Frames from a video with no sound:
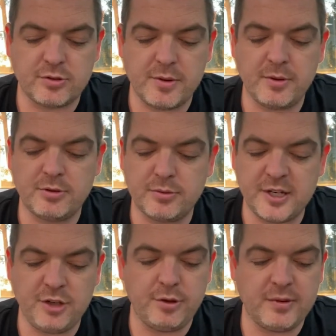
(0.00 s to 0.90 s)
agreement
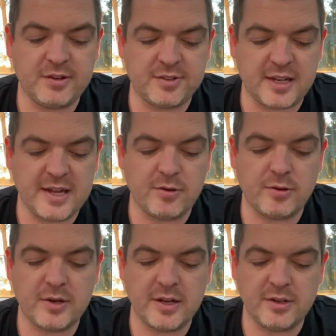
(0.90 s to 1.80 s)
between you as the
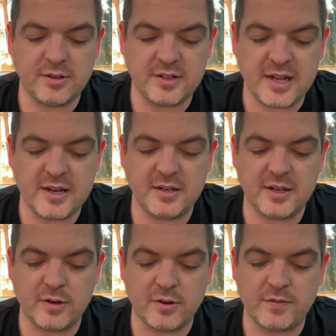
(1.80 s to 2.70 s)
landlord and the tenant,
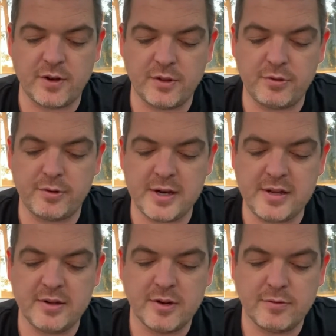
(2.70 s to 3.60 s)
cannot follow through
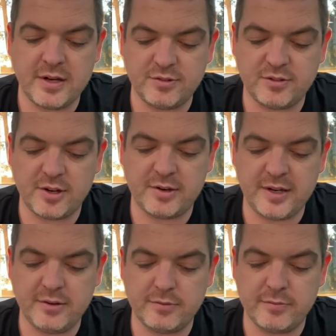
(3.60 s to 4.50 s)
any
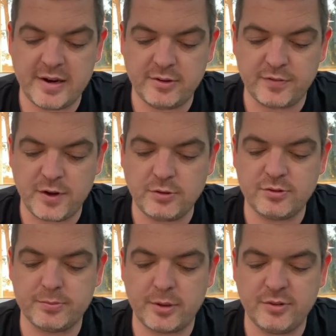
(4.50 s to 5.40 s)
necessary rent
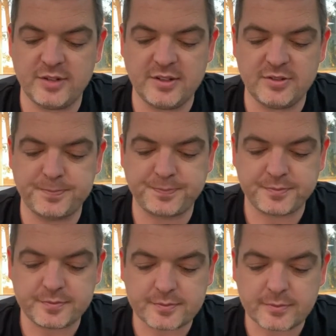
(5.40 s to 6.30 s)
default process,
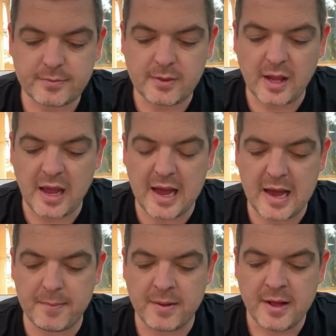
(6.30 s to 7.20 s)

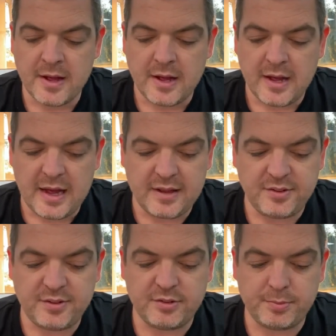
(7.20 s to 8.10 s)
as
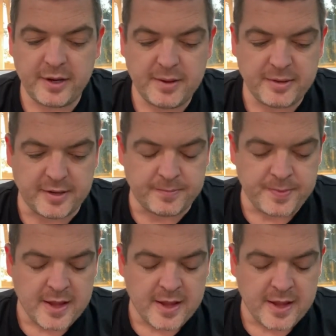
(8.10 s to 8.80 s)
this is prohibited.